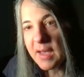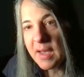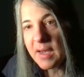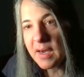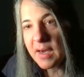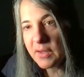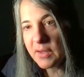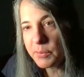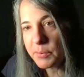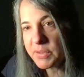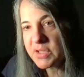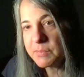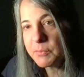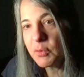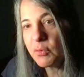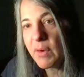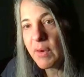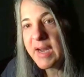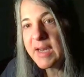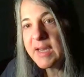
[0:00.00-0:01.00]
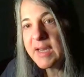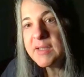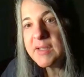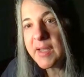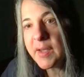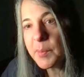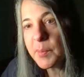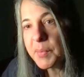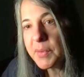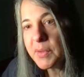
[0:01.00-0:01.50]
Uh, there were some great
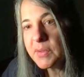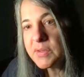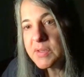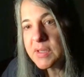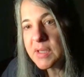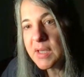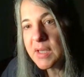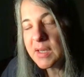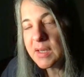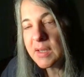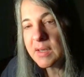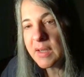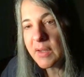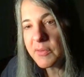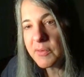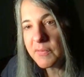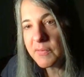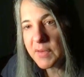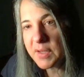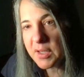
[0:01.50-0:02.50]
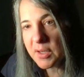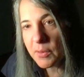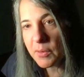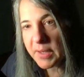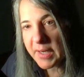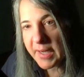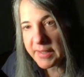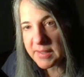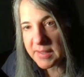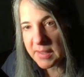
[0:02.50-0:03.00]
examples in another video,
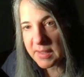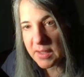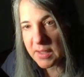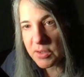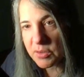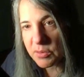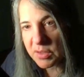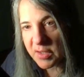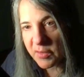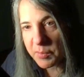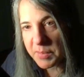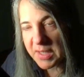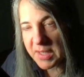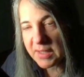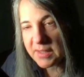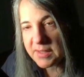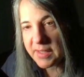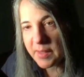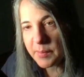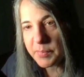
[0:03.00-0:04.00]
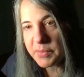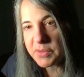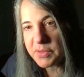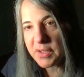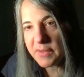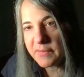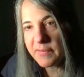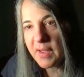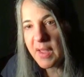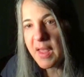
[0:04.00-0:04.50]
and I said, "Can you give me examples
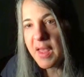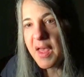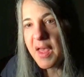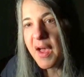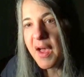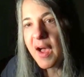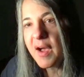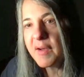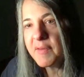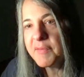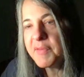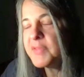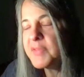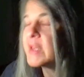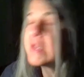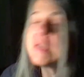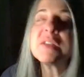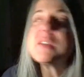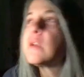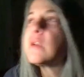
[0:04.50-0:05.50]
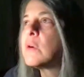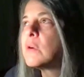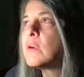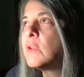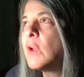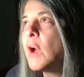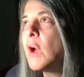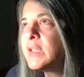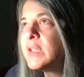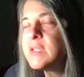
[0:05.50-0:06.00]
of of things that are
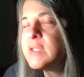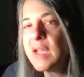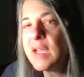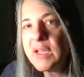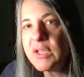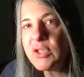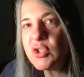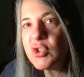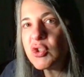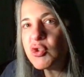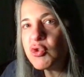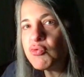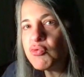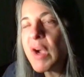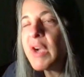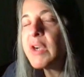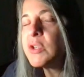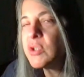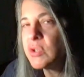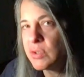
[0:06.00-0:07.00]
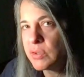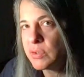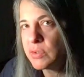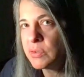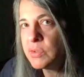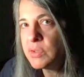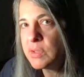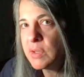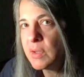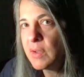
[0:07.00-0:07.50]
long-standing
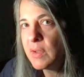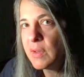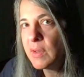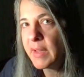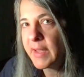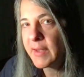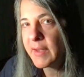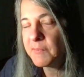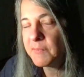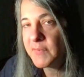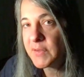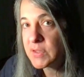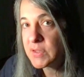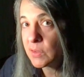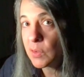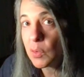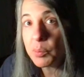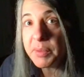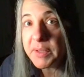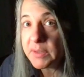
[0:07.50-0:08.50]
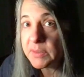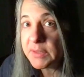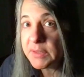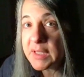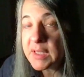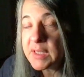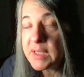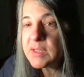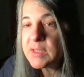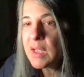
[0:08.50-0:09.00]
structures, like physical
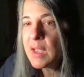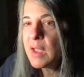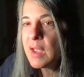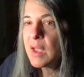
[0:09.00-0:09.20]
buildings,